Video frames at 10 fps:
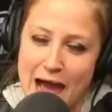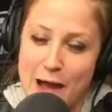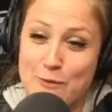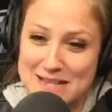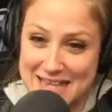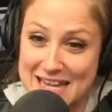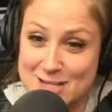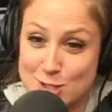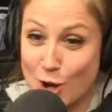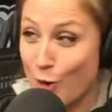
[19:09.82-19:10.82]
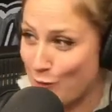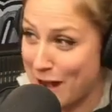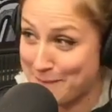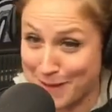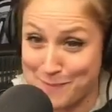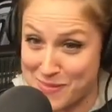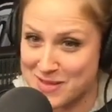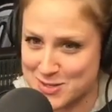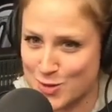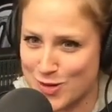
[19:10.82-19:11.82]
I was like so wrapped up in
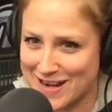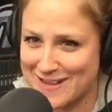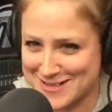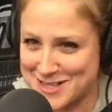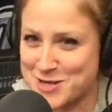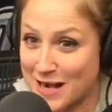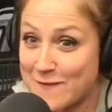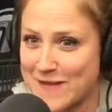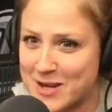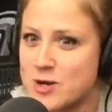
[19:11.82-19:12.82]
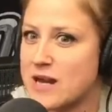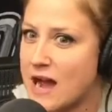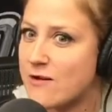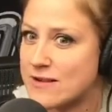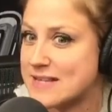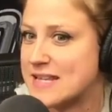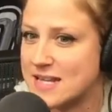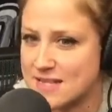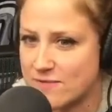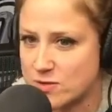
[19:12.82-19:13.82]
the story. I was like trying to figure it out, and I was like, he
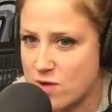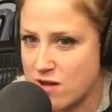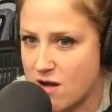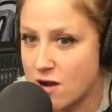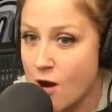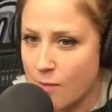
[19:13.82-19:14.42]
doesn't have his ring on.